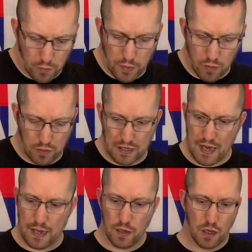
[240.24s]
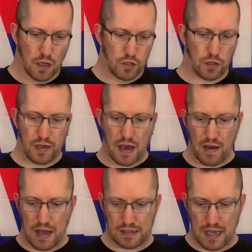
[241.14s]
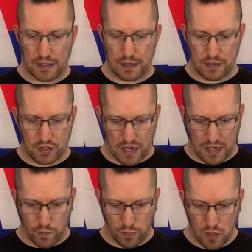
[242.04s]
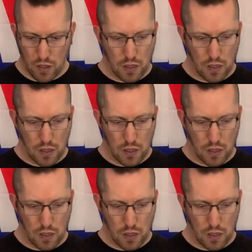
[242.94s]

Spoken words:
up, okay. So yeah, exactly the same.